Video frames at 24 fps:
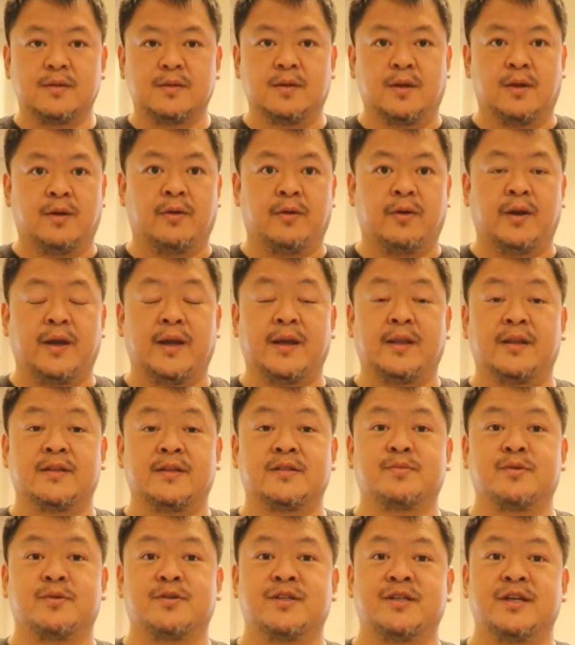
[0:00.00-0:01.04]
All right, let's
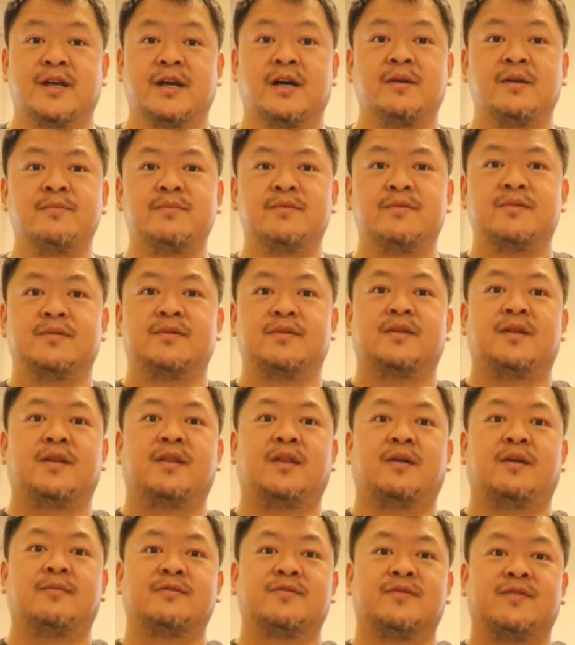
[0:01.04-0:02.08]
push it up.
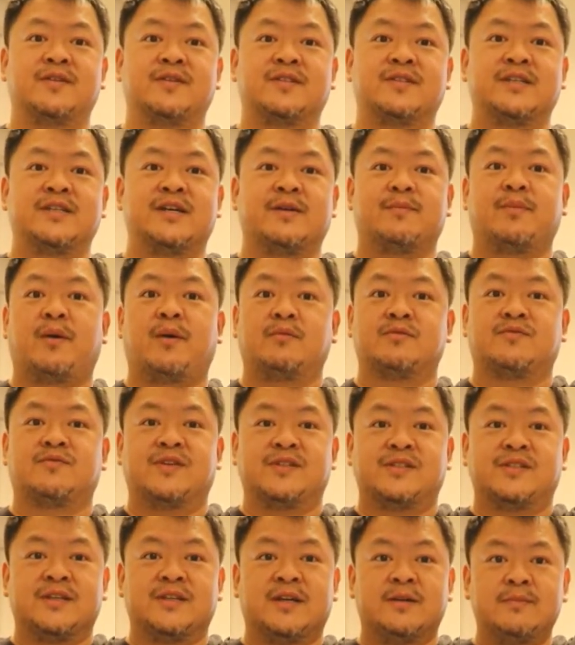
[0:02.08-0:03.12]
Thumbs facing up, palms
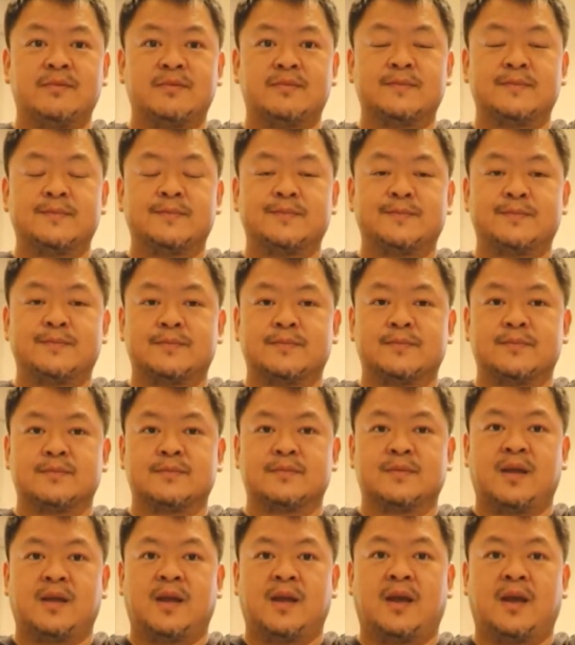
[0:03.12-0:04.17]
facing up.
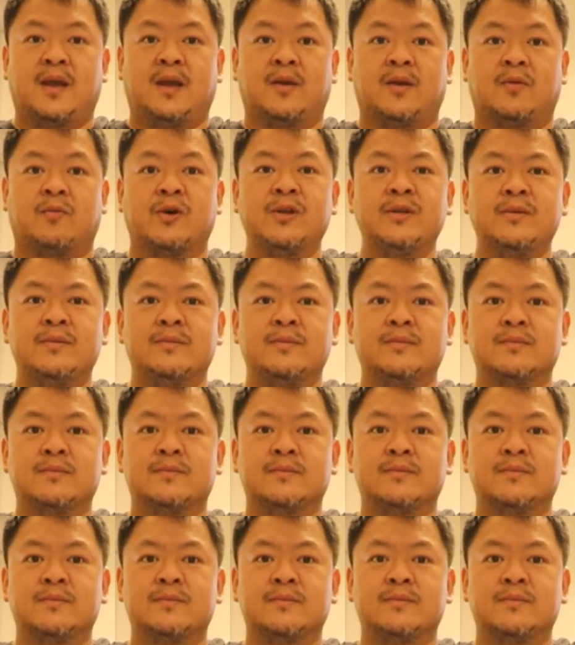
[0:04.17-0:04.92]
And 1.